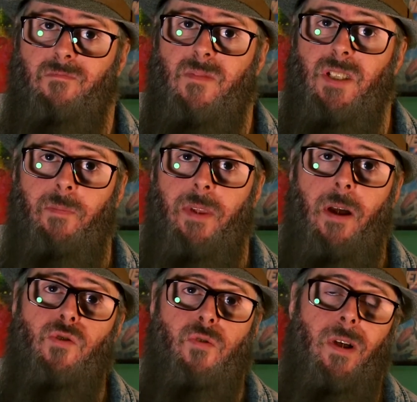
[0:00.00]

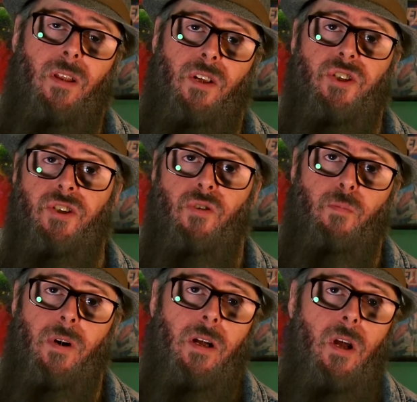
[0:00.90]
Sometimes with my lunch too,
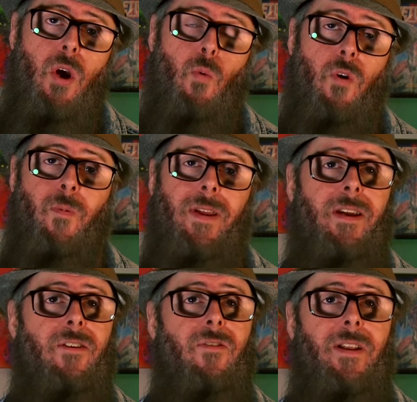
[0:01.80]
but with my
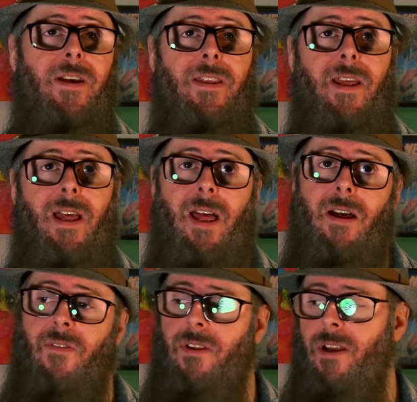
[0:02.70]
dinner I like to
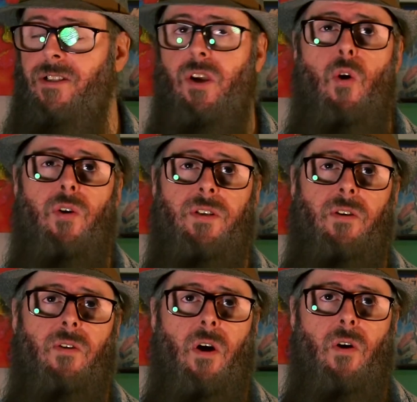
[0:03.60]
have a nice Coke
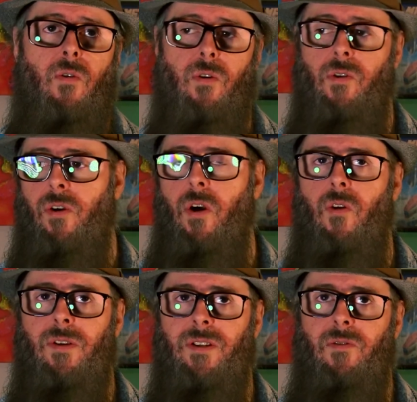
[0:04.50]
Zero or a
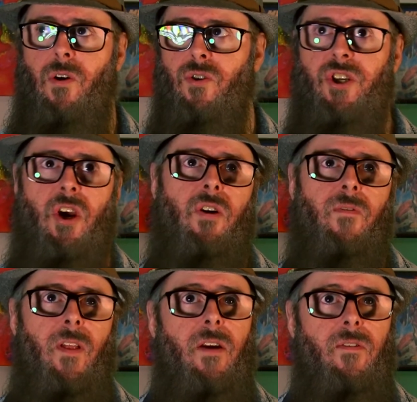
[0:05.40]
Coke Zero cherry
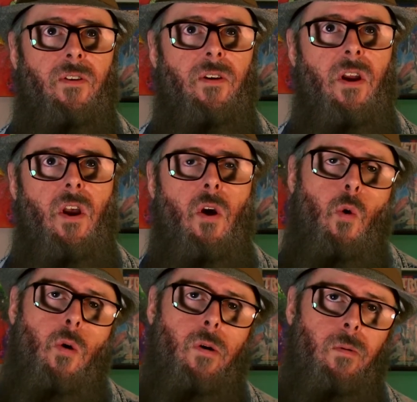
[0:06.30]
flavored,
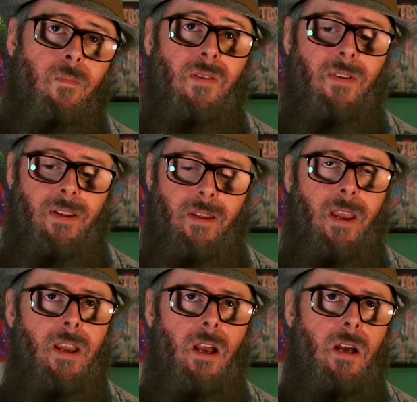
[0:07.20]
or even
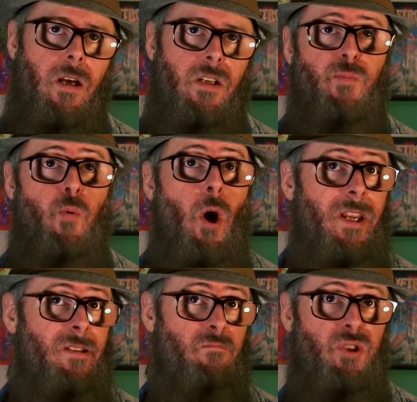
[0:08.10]
like Sprite
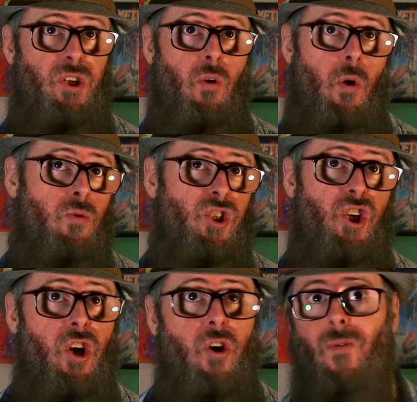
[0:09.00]
Zero
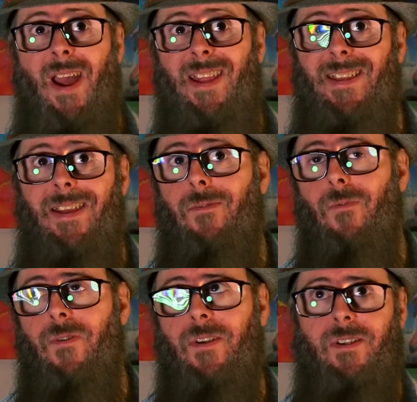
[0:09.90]
Sugar, anything
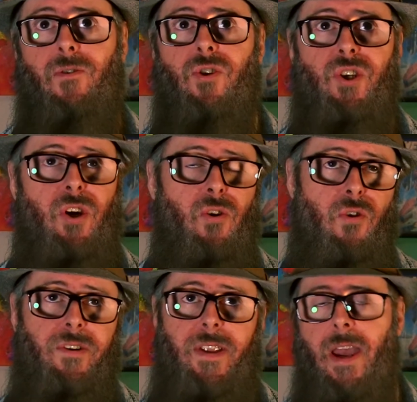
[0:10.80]
with the zero sugar
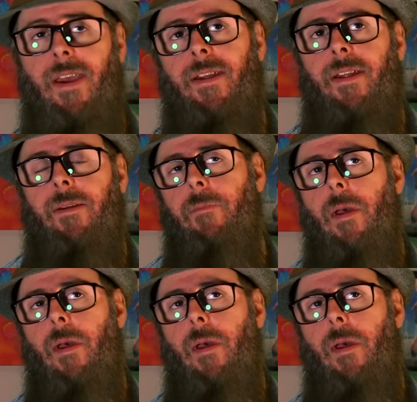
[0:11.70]
or diet in it.